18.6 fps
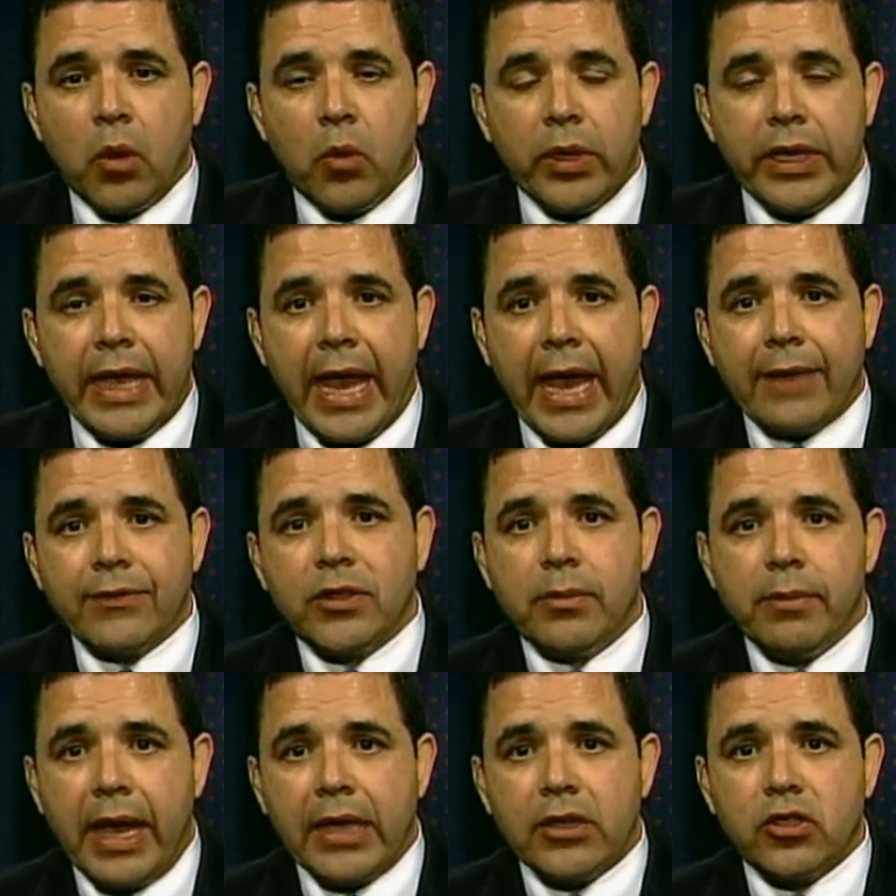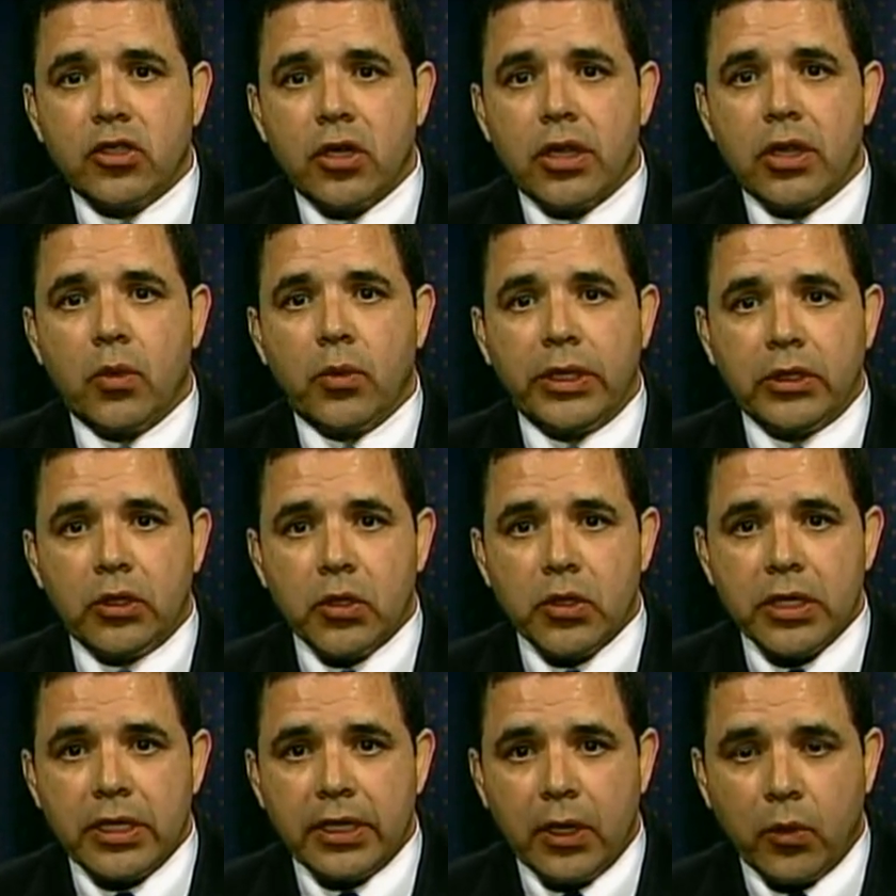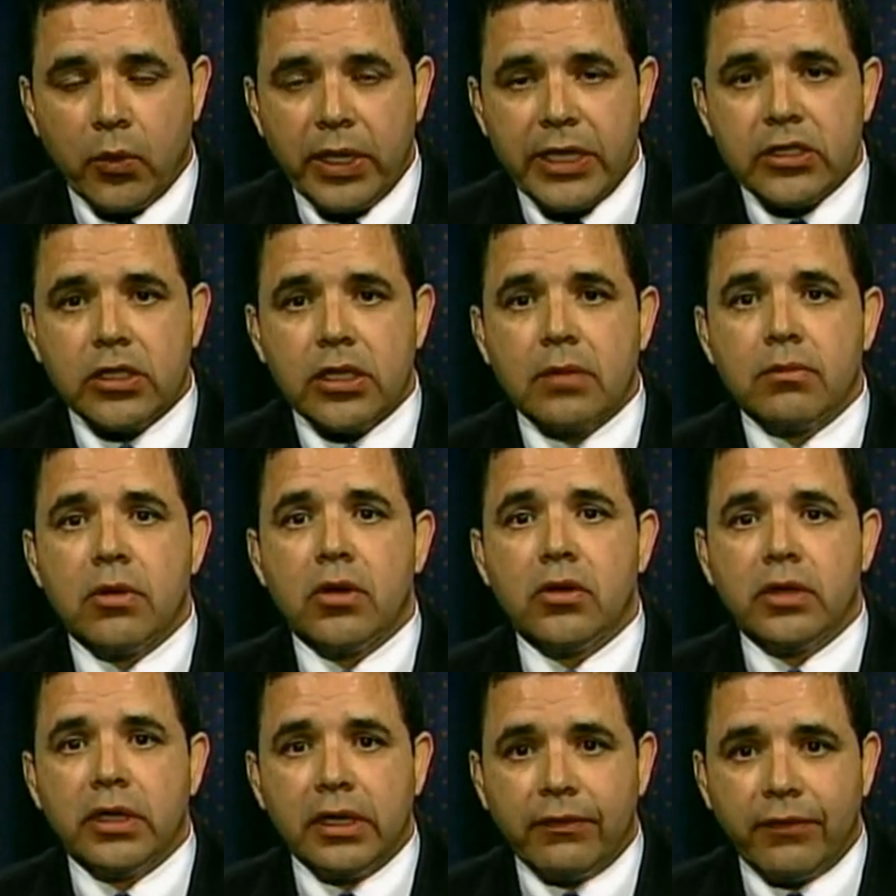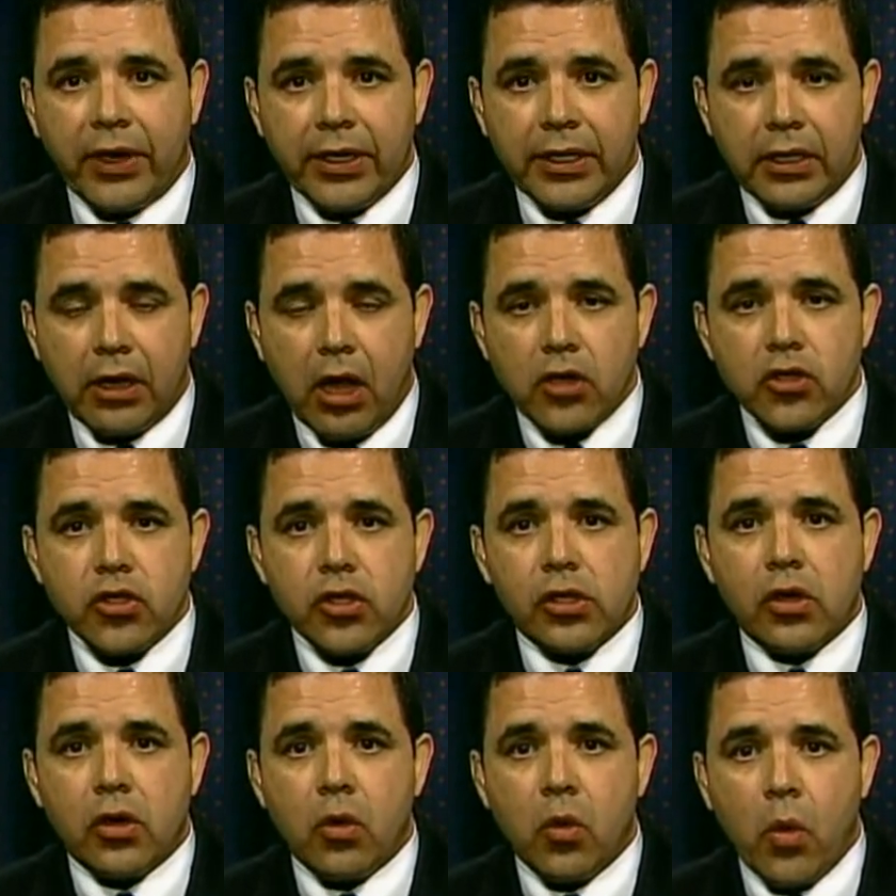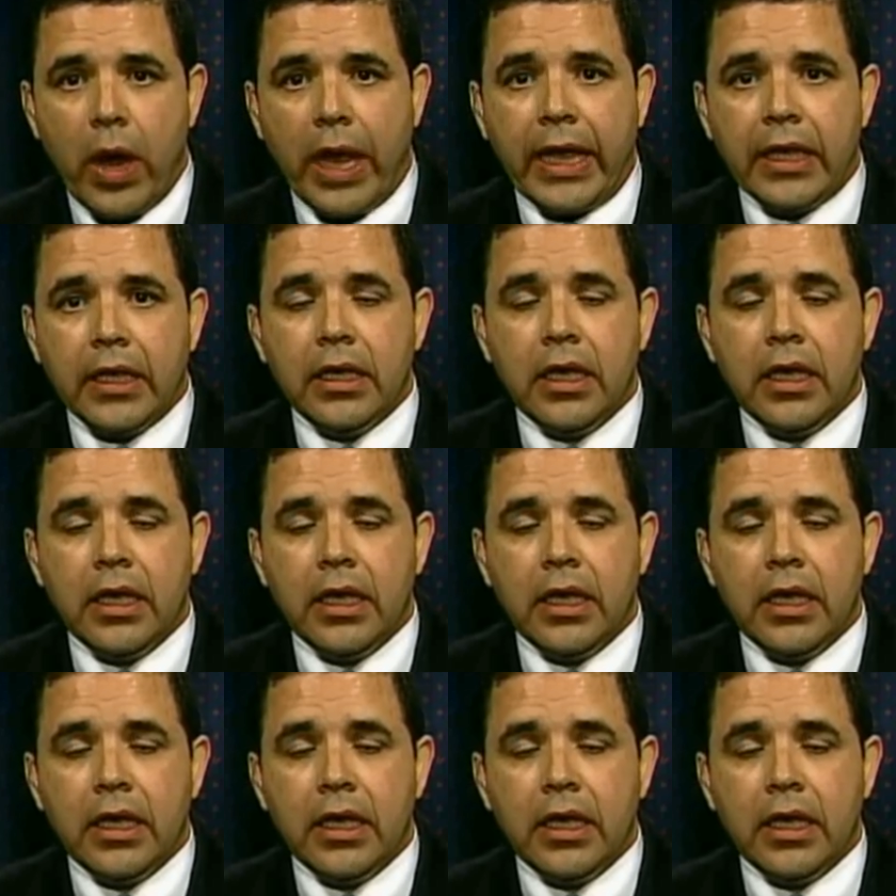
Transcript: but we have to make sure that we do it in a reasonable and a very logical way.